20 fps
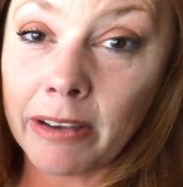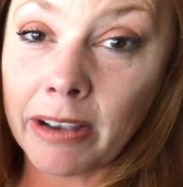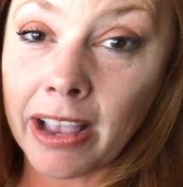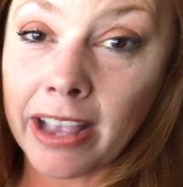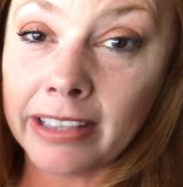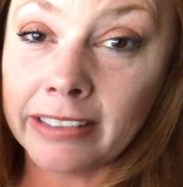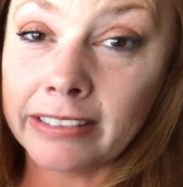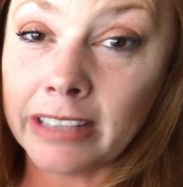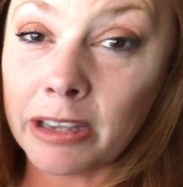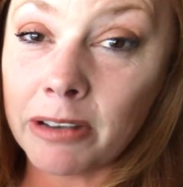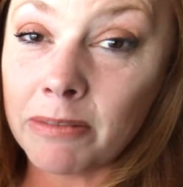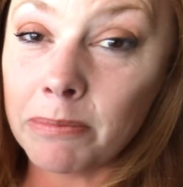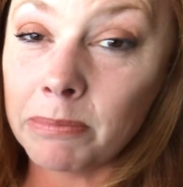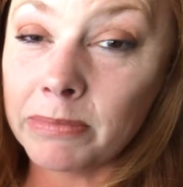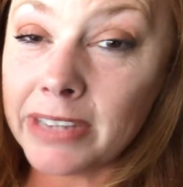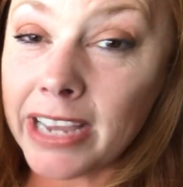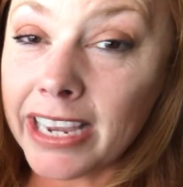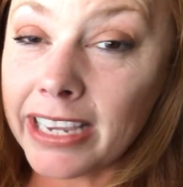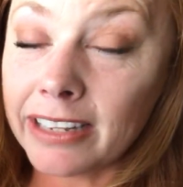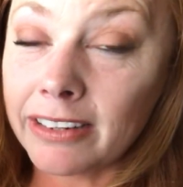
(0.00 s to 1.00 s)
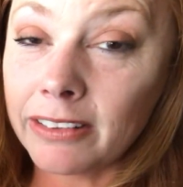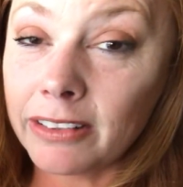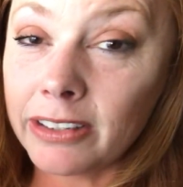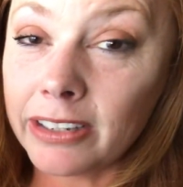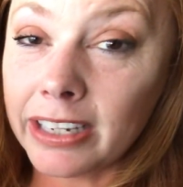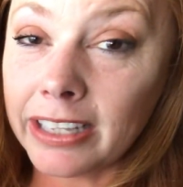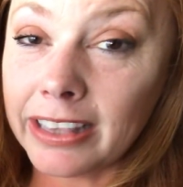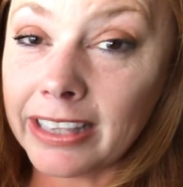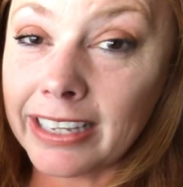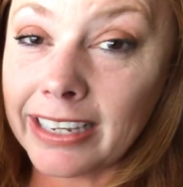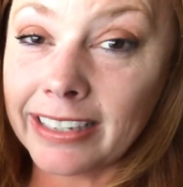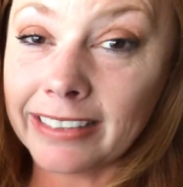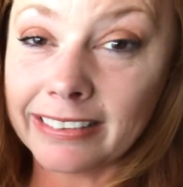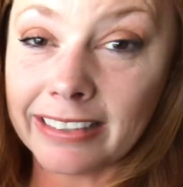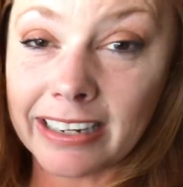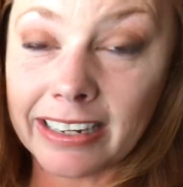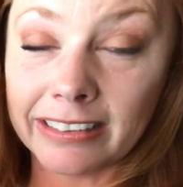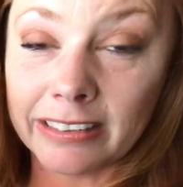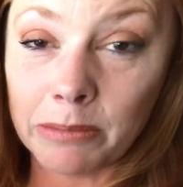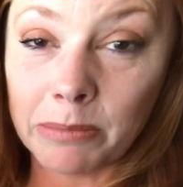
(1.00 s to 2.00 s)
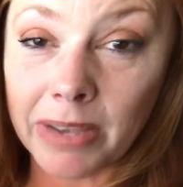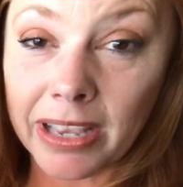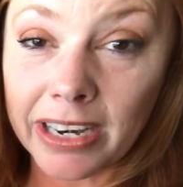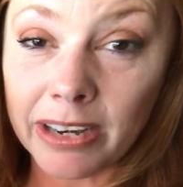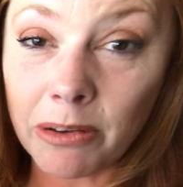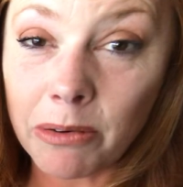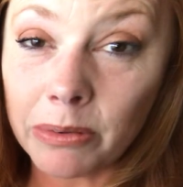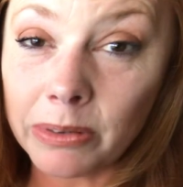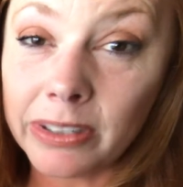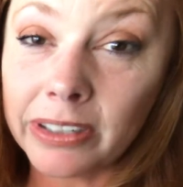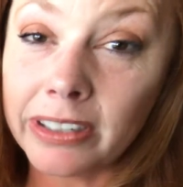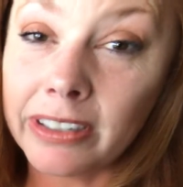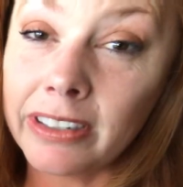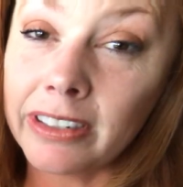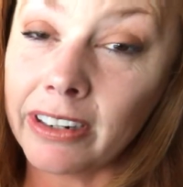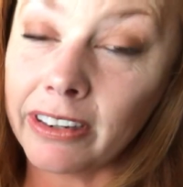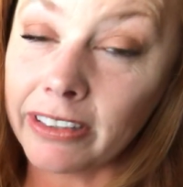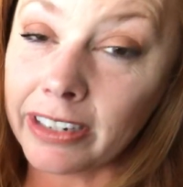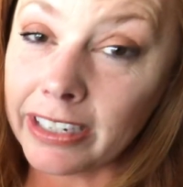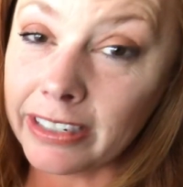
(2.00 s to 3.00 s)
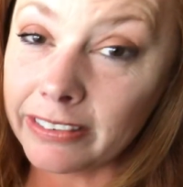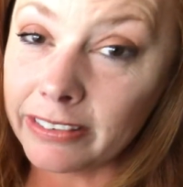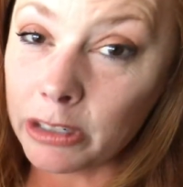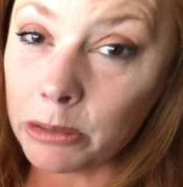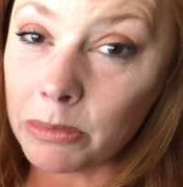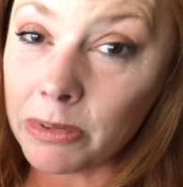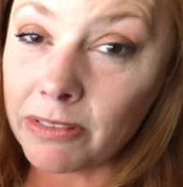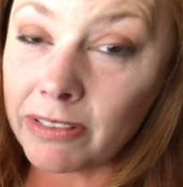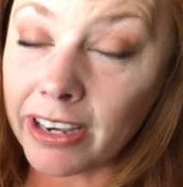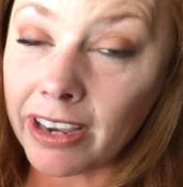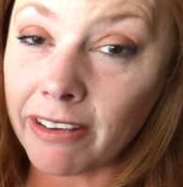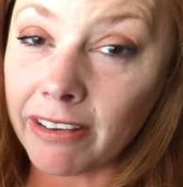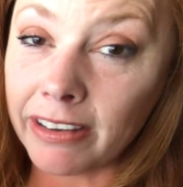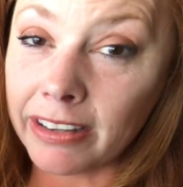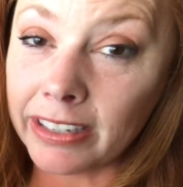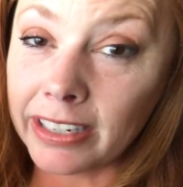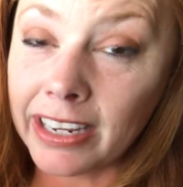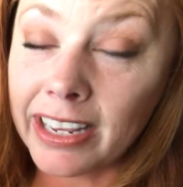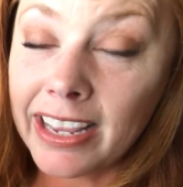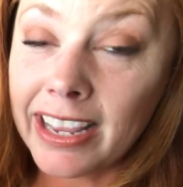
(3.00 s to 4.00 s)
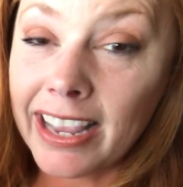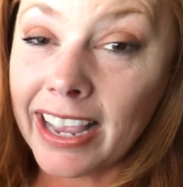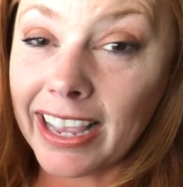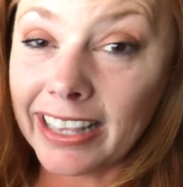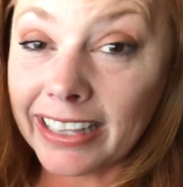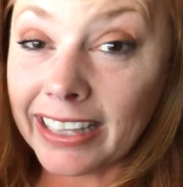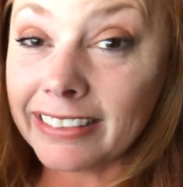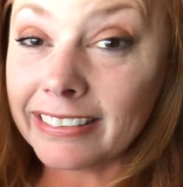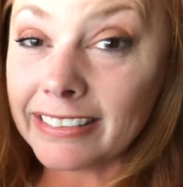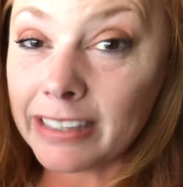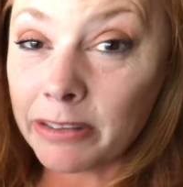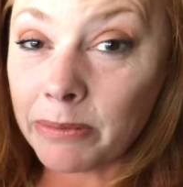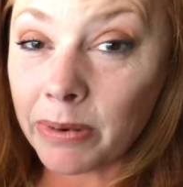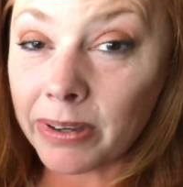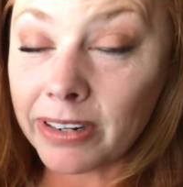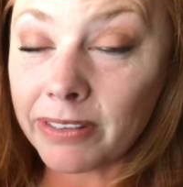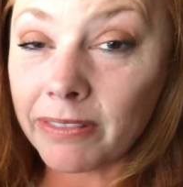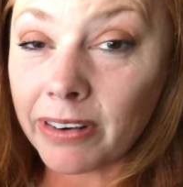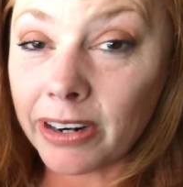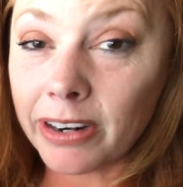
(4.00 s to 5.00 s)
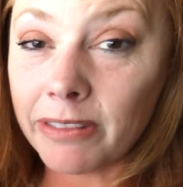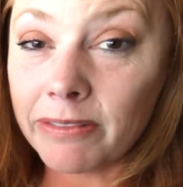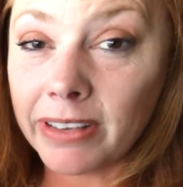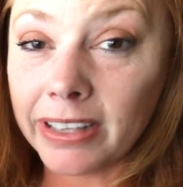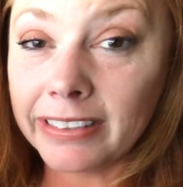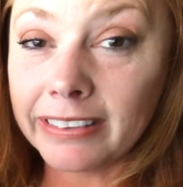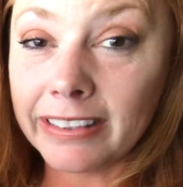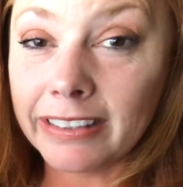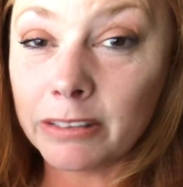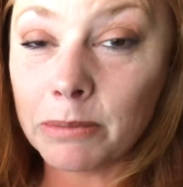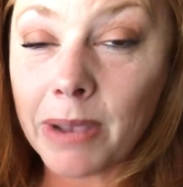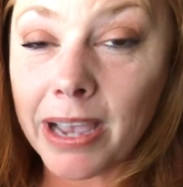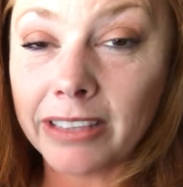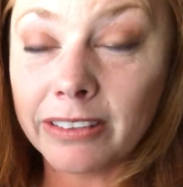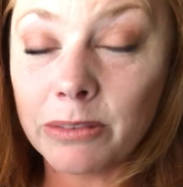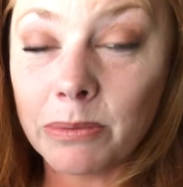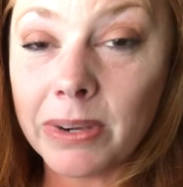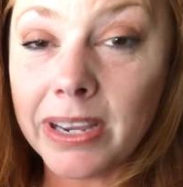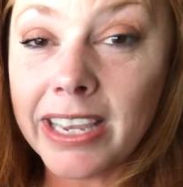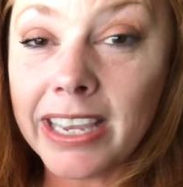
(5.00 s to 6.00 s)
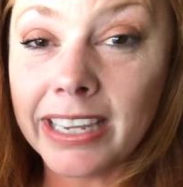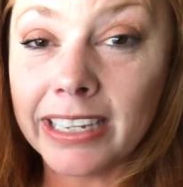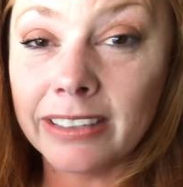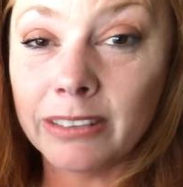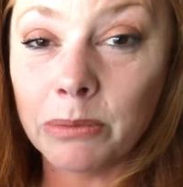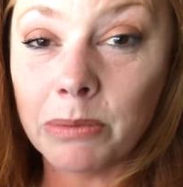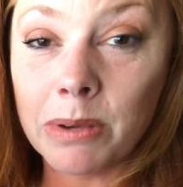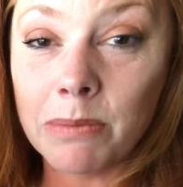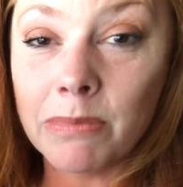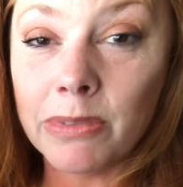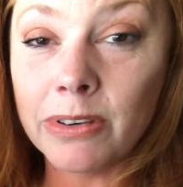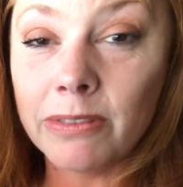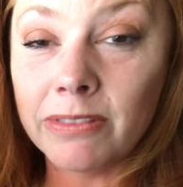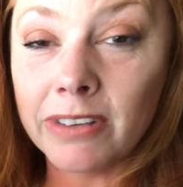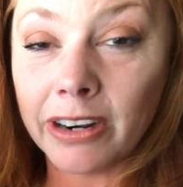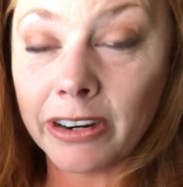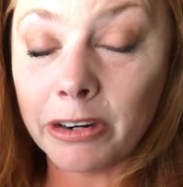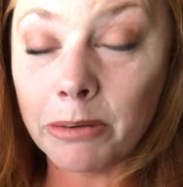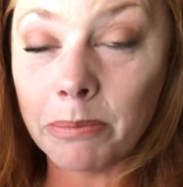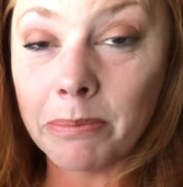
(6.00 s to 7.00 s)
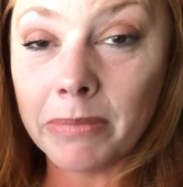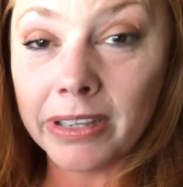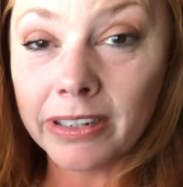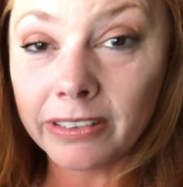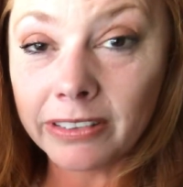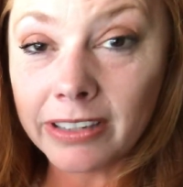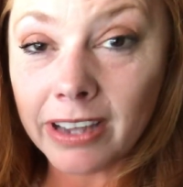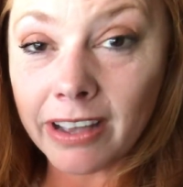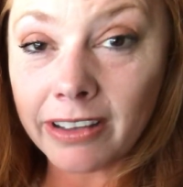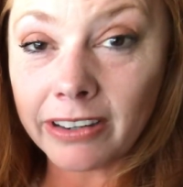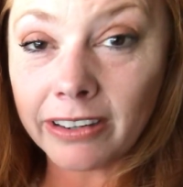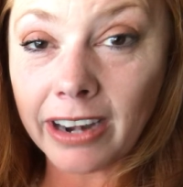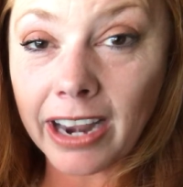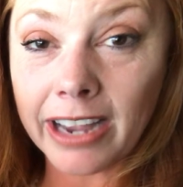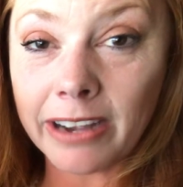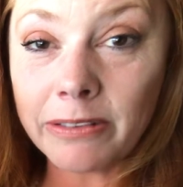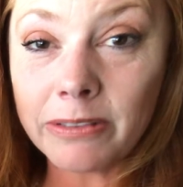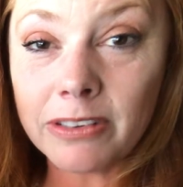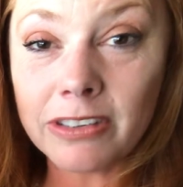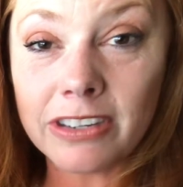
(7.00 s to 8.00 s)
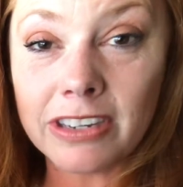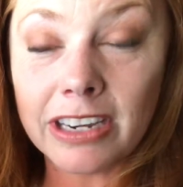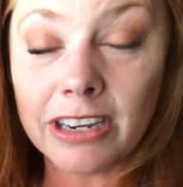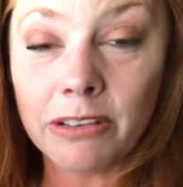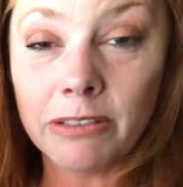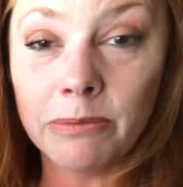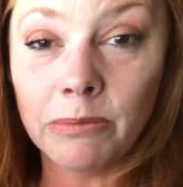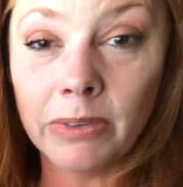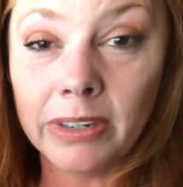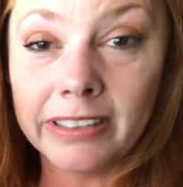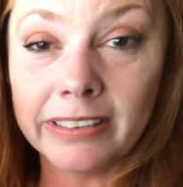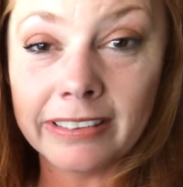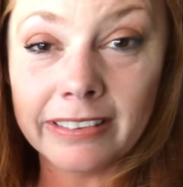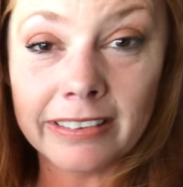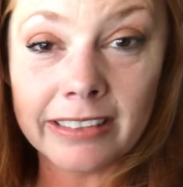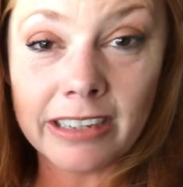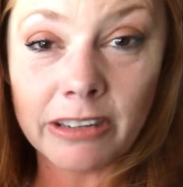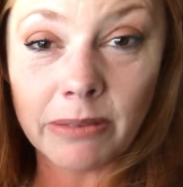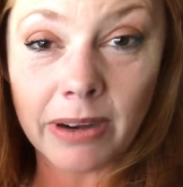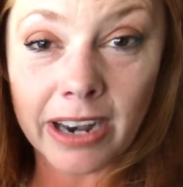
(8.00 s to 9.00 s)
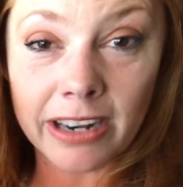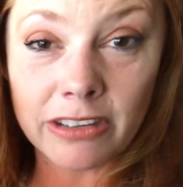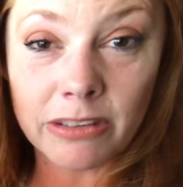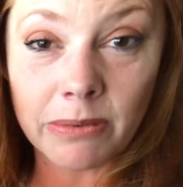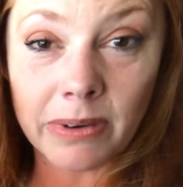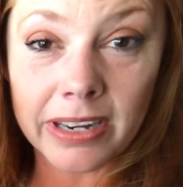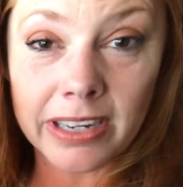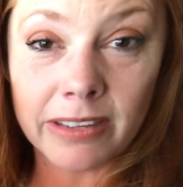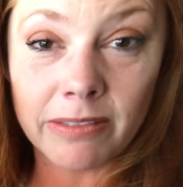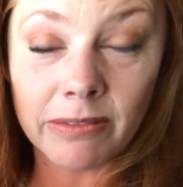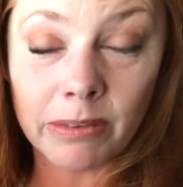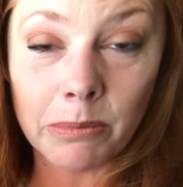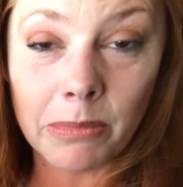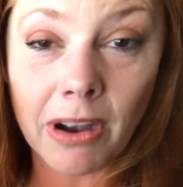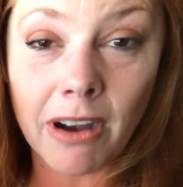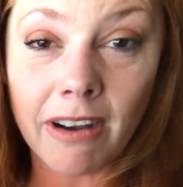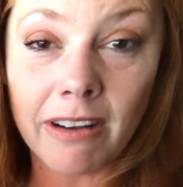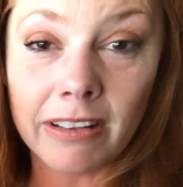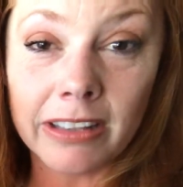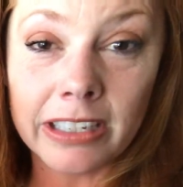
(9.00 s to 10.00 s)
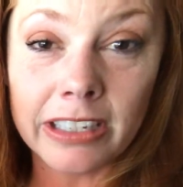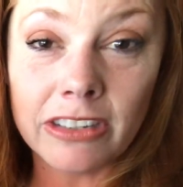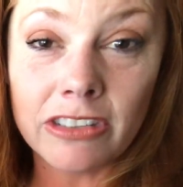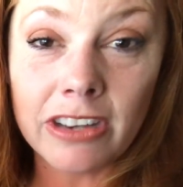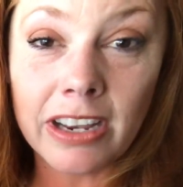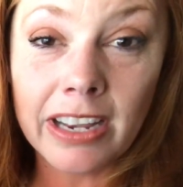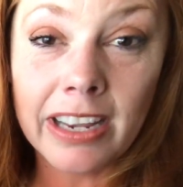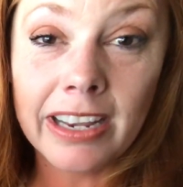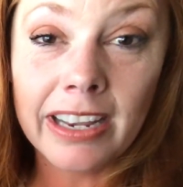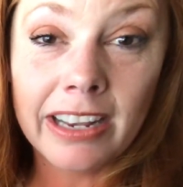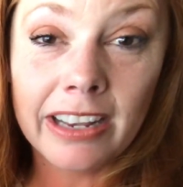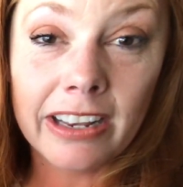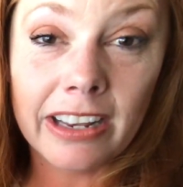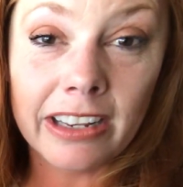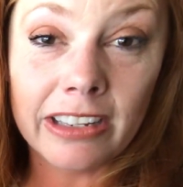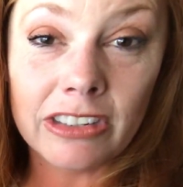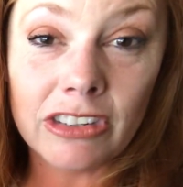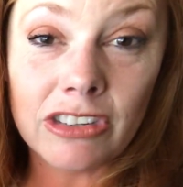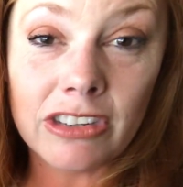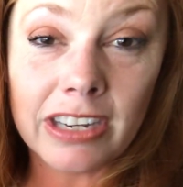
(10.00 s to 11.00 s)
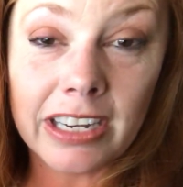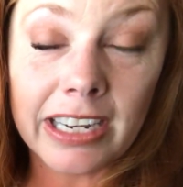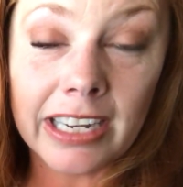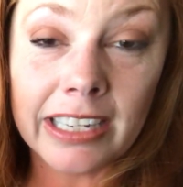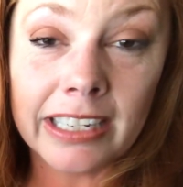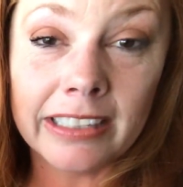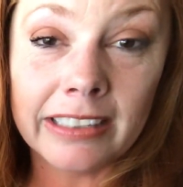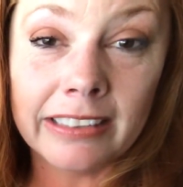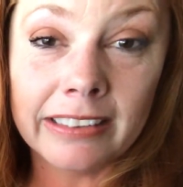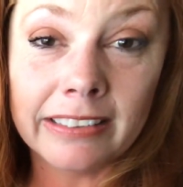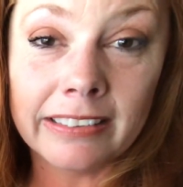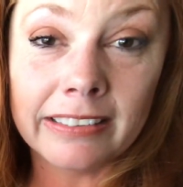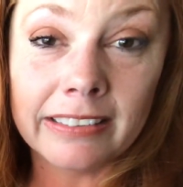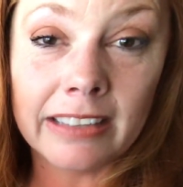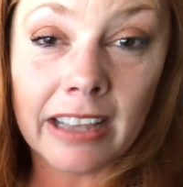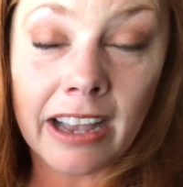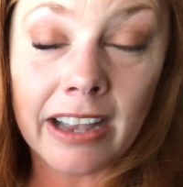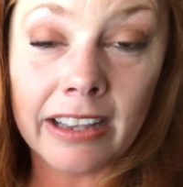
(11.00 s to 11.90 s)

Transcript: as I'm taking a look at things and as I'm getting older and our kids are moving on, and that's one of our events this past week, is we moved our middle daughter out. She recently graduated from college, and she is